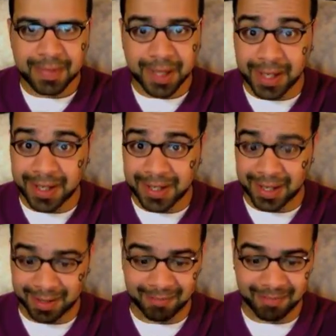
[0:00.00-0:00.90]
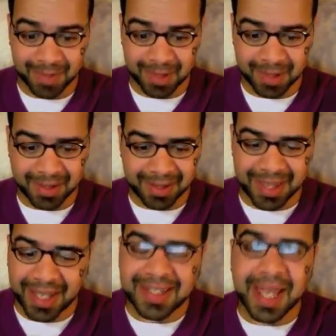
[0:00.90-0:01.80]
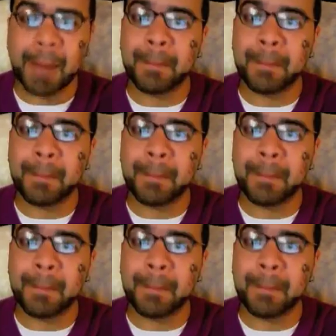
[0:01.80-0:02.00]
And they did. Things got